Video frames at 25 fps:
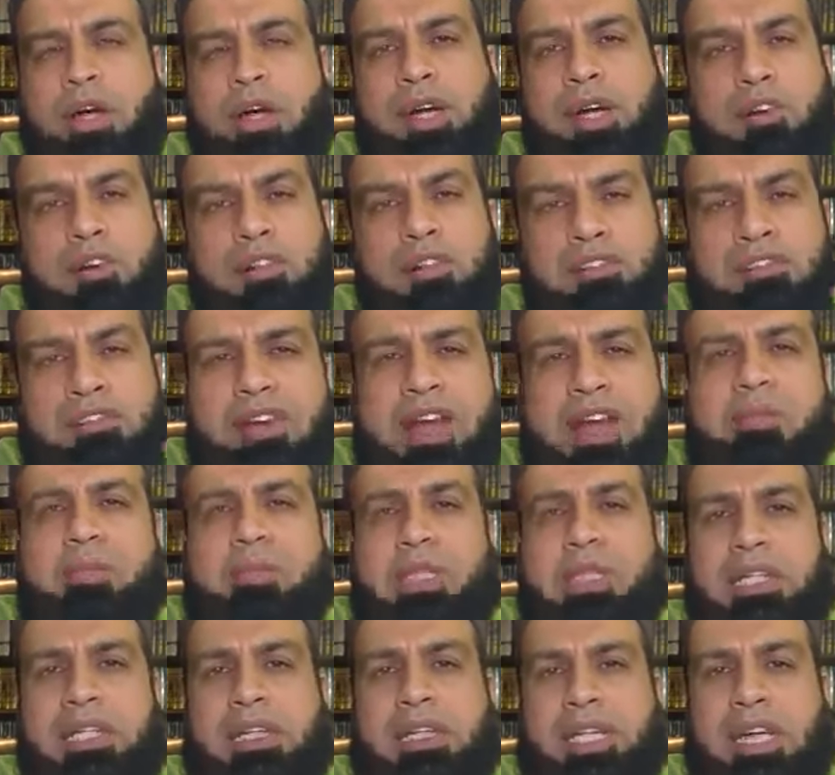On our
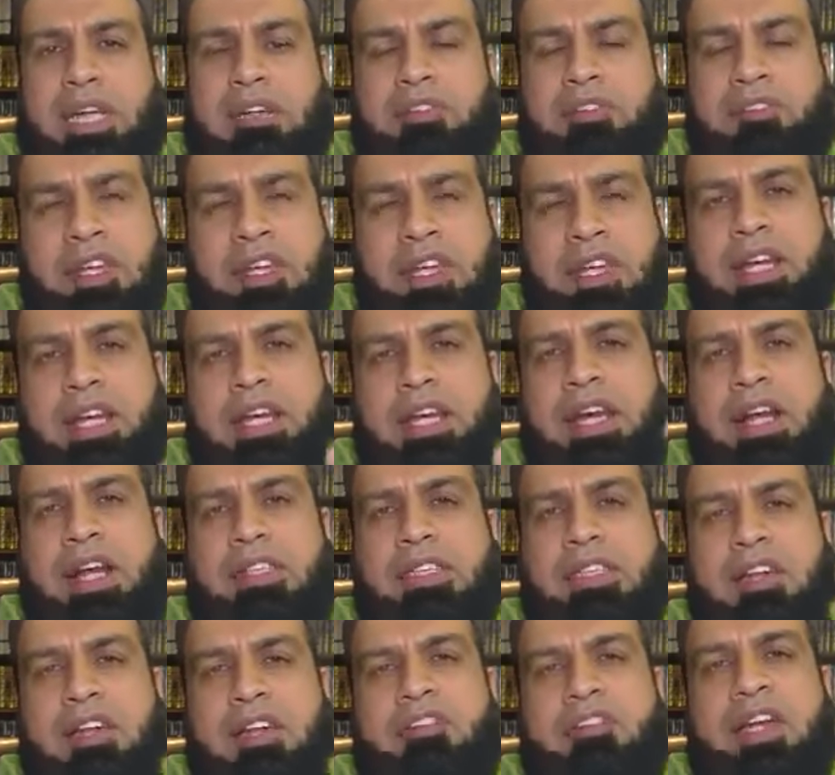family life, it
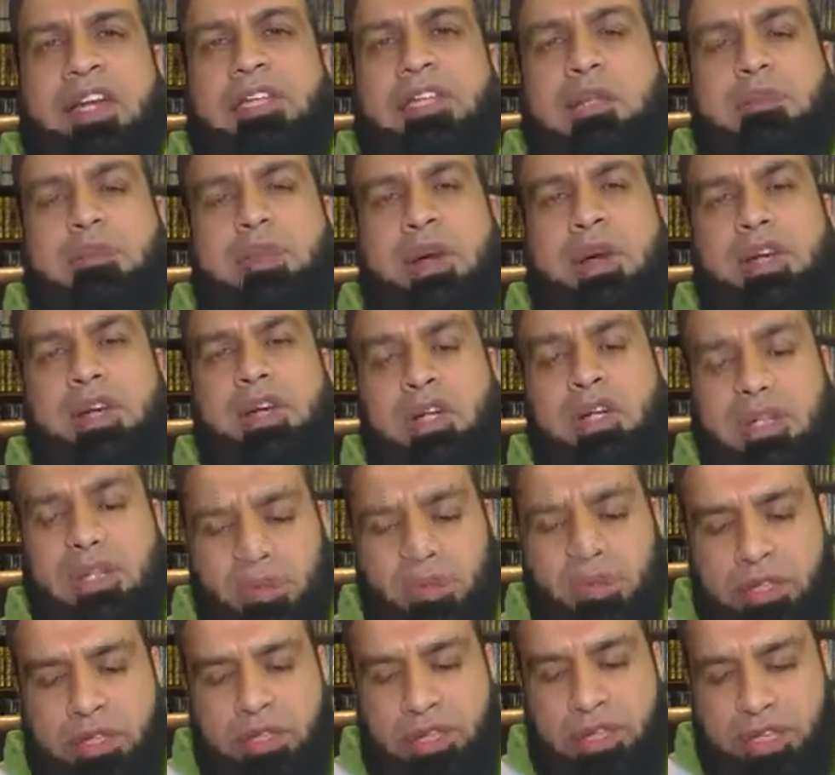has effect upon our
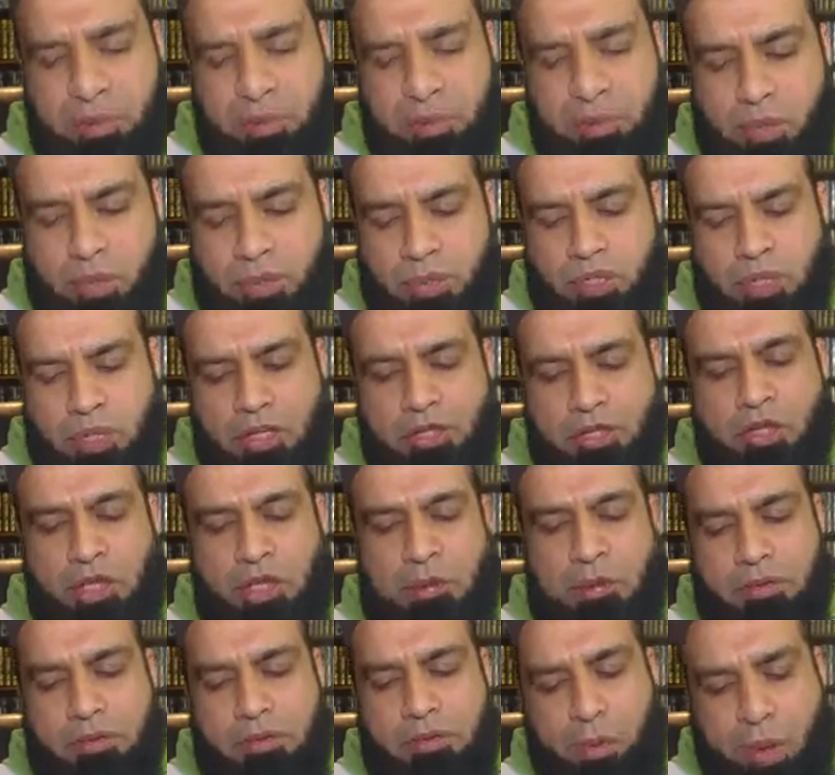career as well. So
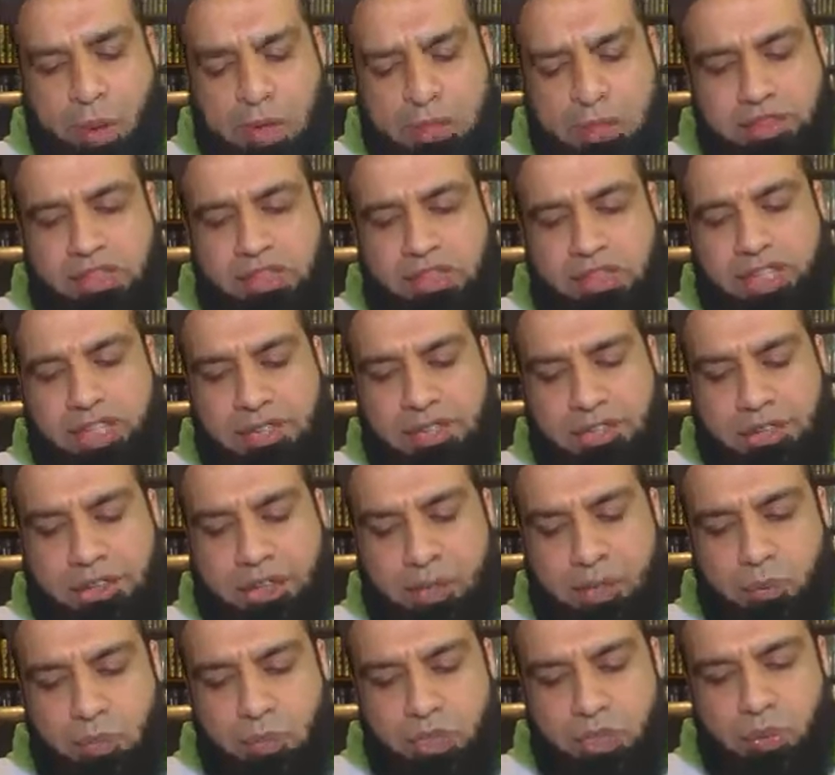number one thing that I
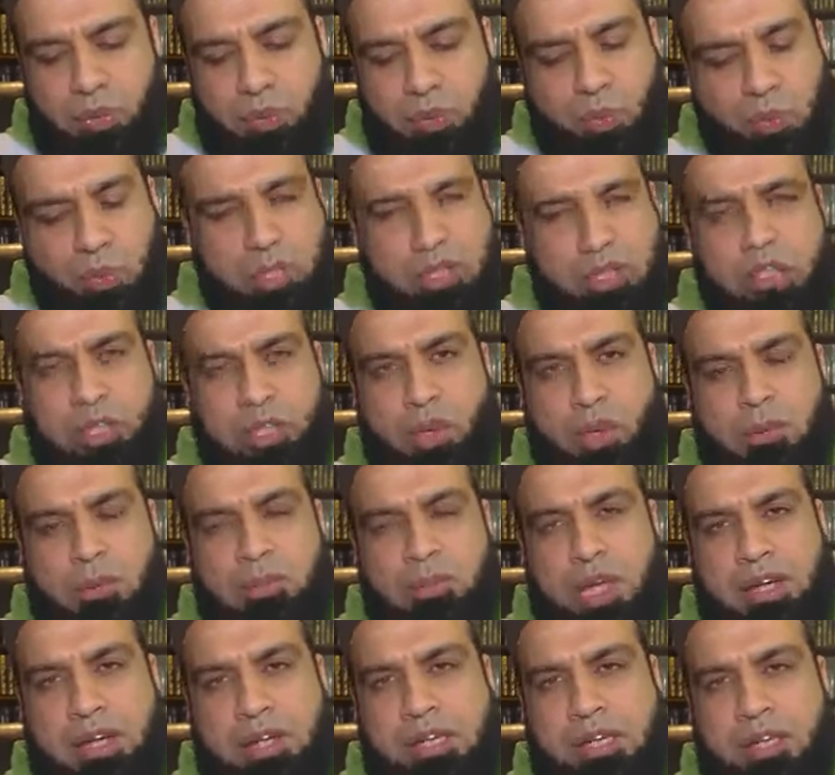shared with you, quickly going
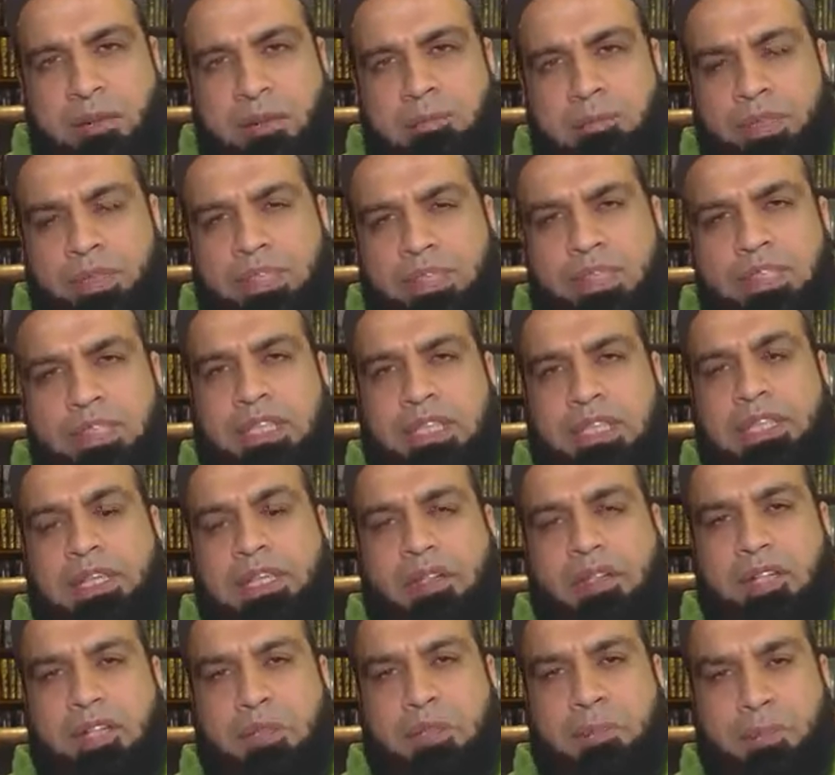back, seeking
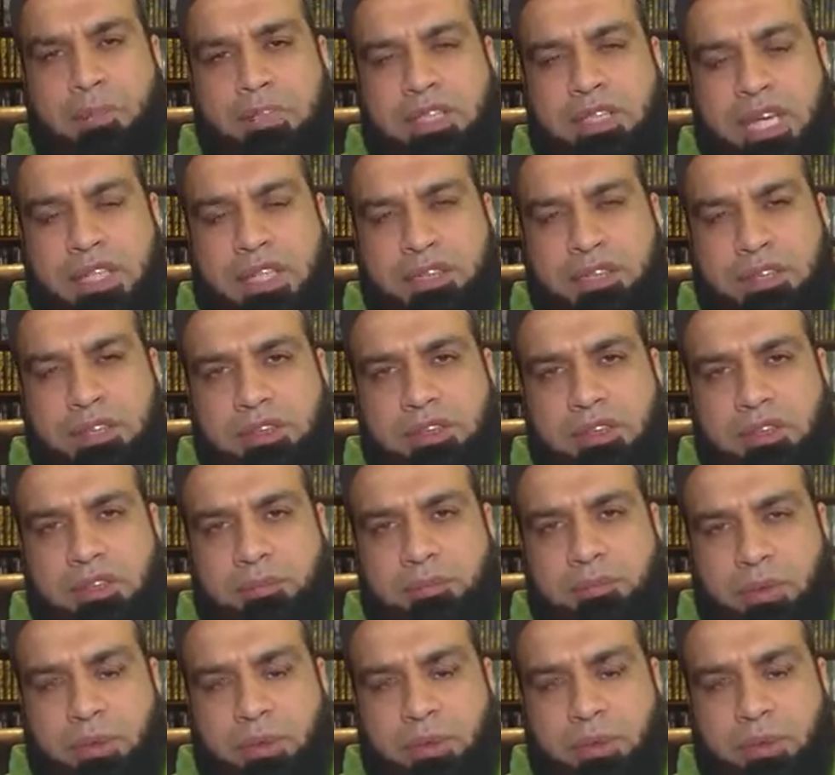Allah's protection.